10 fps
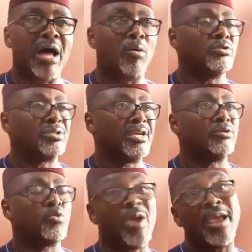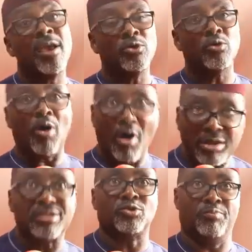I want to take you to where you
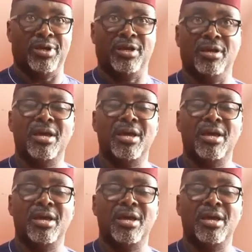ought to be.